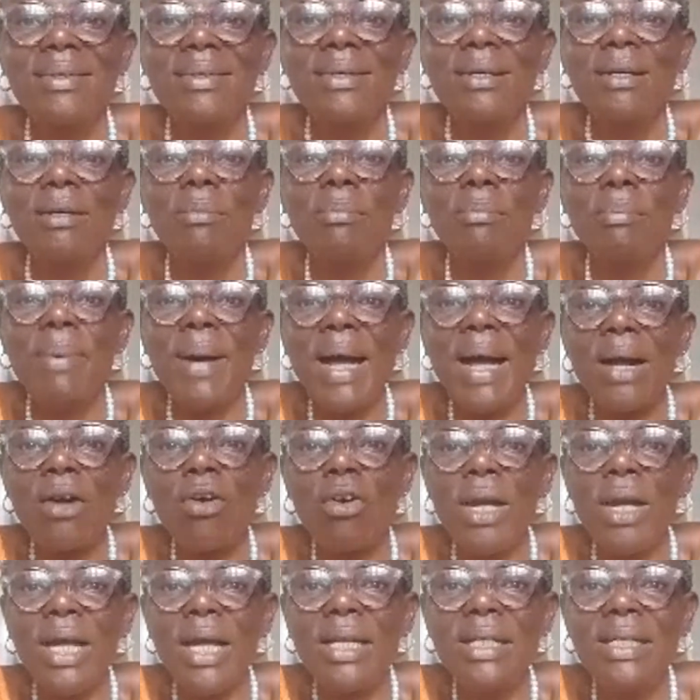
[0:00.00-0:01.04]
but
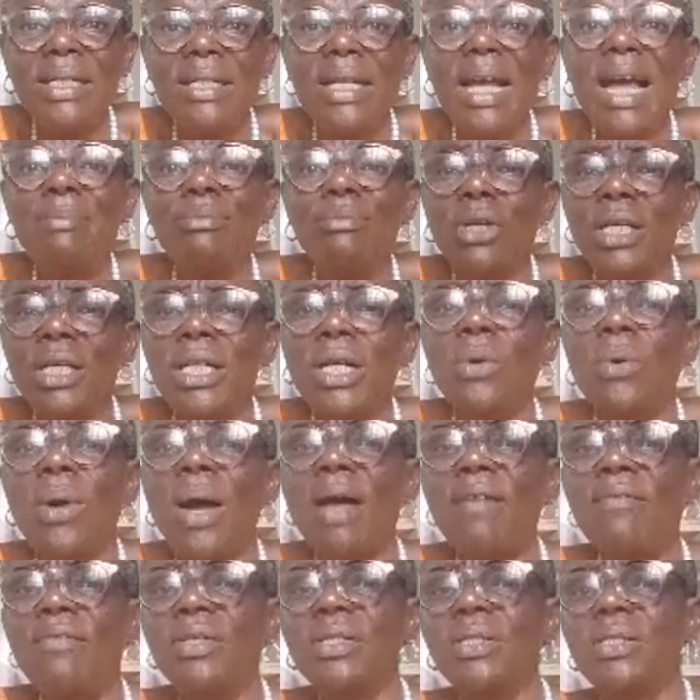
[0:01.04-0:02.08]
collect it. I'm sure they will
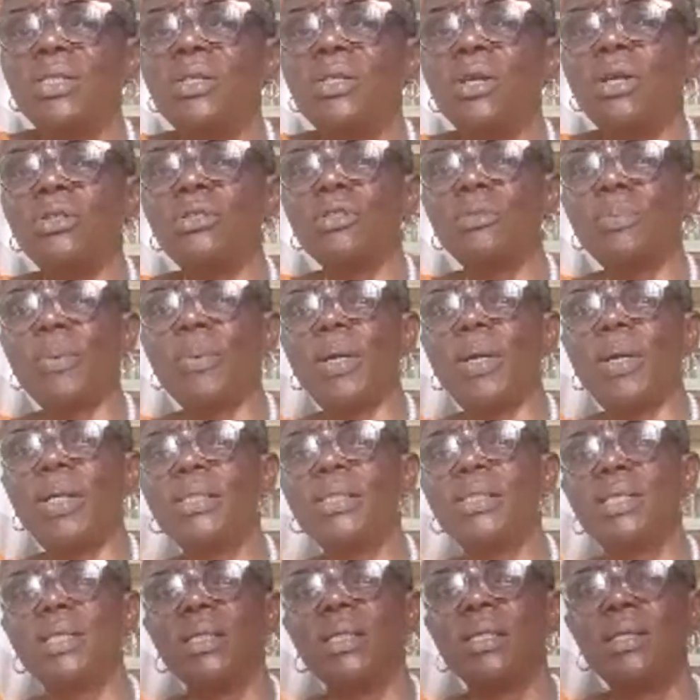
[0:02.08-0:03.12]
have it. It doesn't spoil
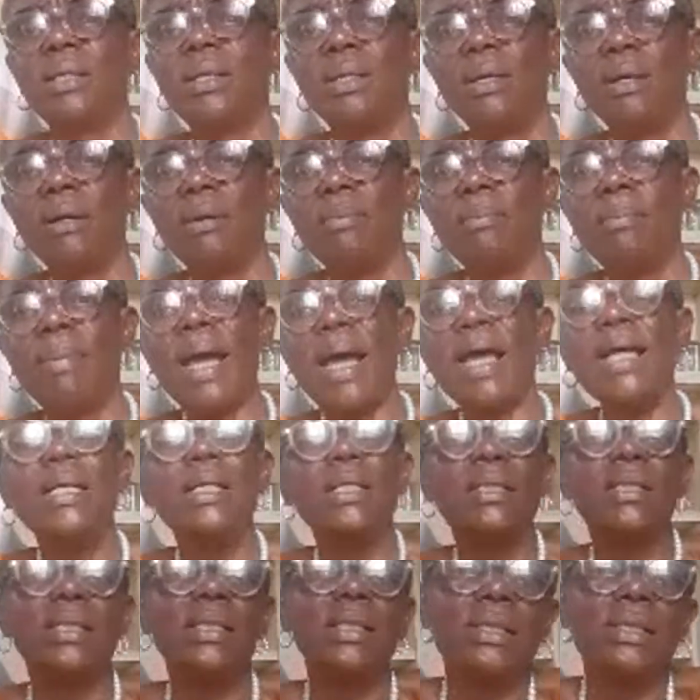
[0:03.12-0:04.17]
easily. Buy the
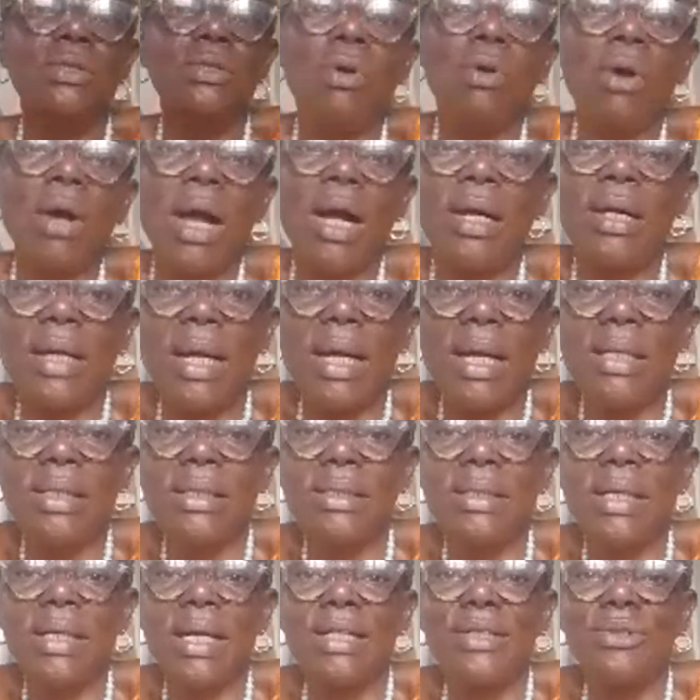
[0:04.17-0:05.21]
seed, go and grind
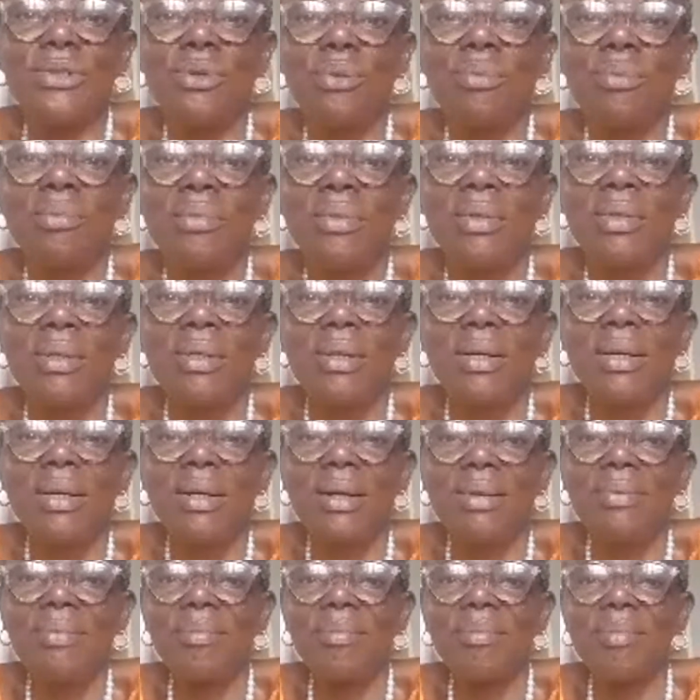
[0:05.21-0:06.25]
it at home.
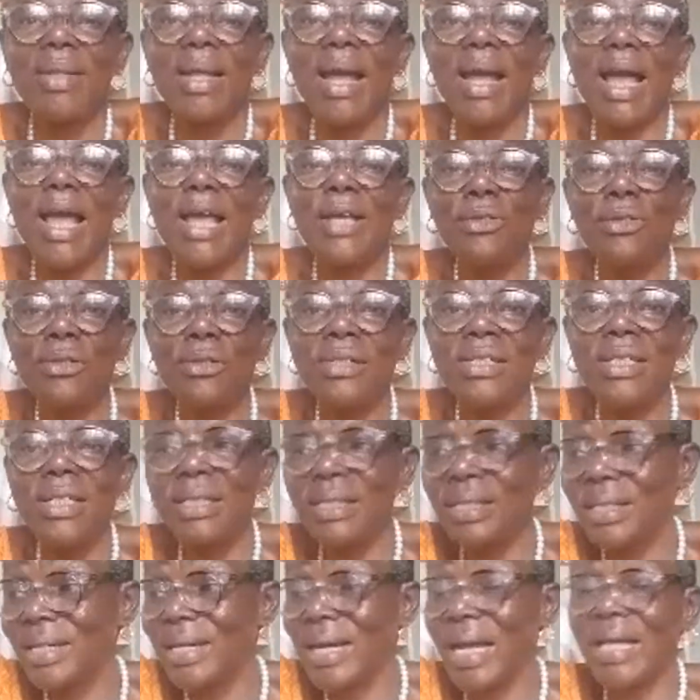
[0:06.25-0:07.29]
I use this
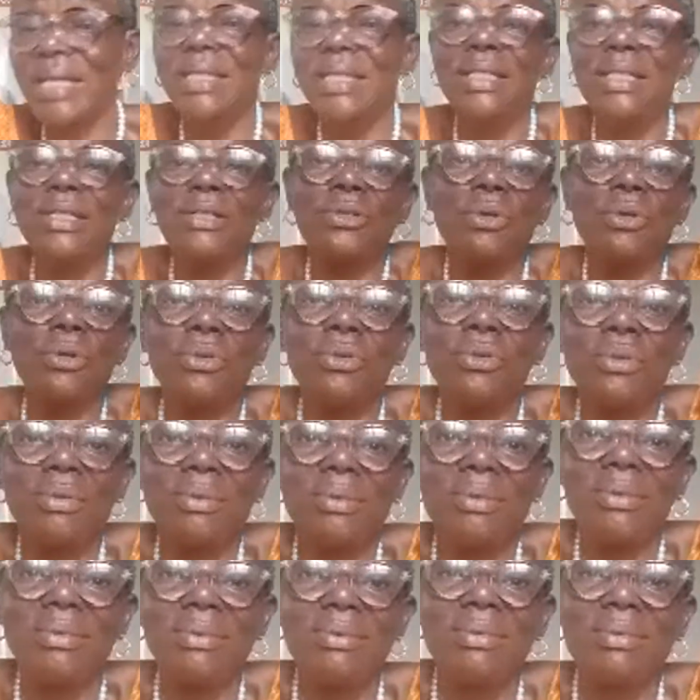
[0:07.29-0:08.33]
grinding stone
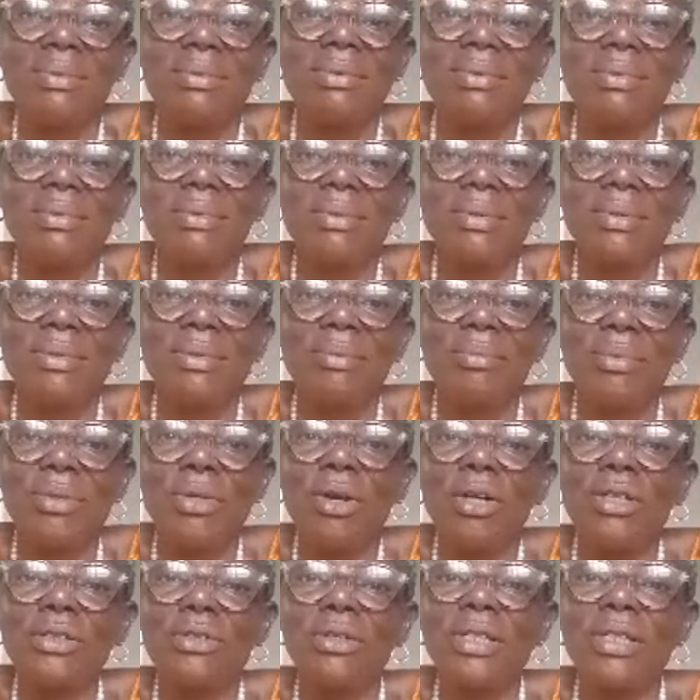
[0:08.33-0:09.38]

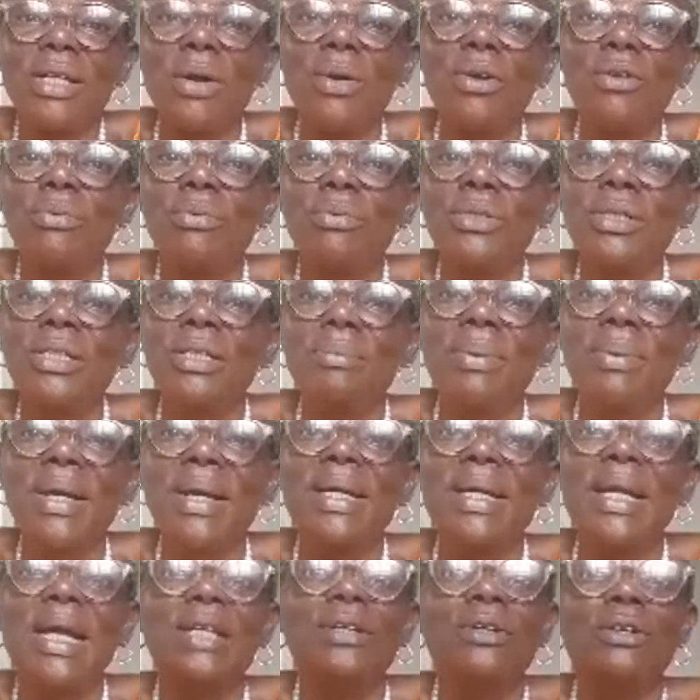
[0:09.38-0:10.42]
because sometimes when I put in the
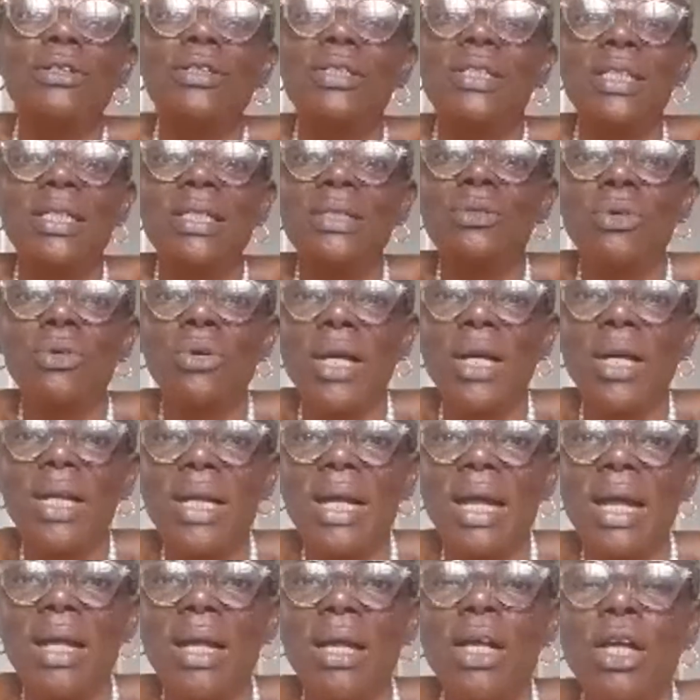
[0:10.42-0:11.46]
blender, I just stick
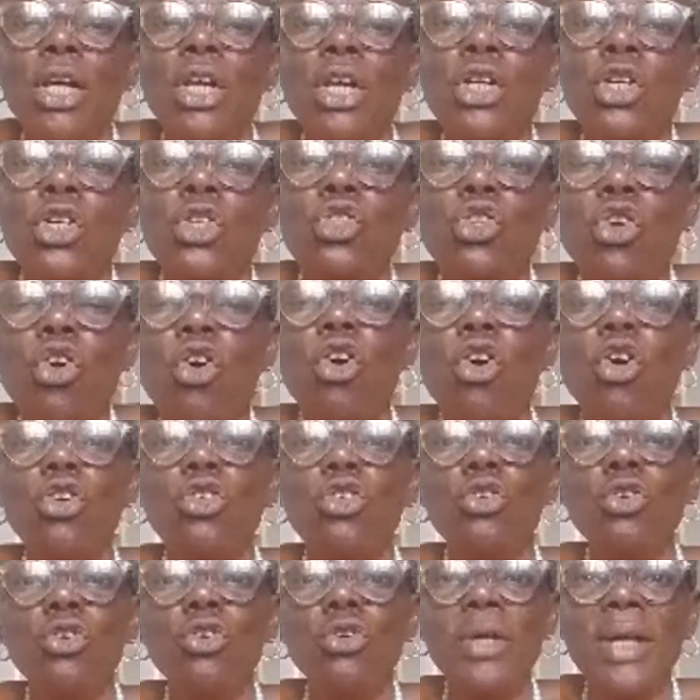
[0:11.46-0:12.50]
together. So
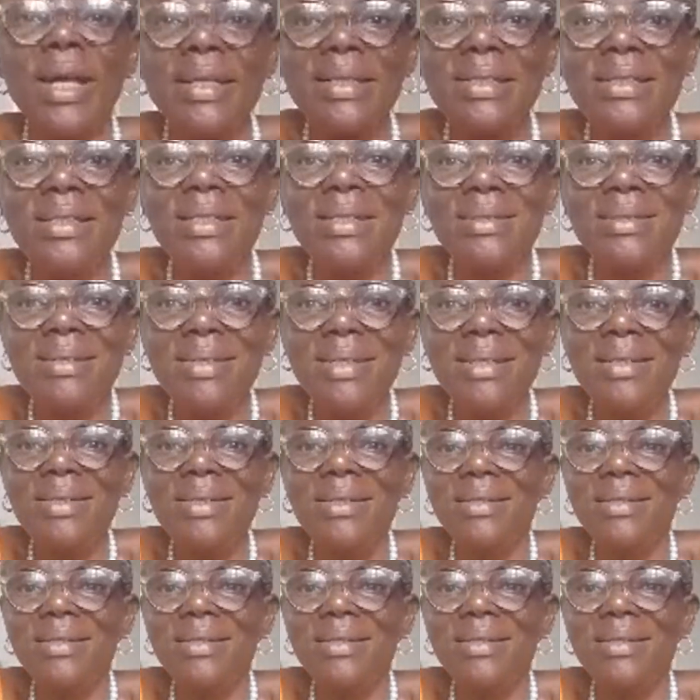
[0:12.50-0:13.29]
you get the seed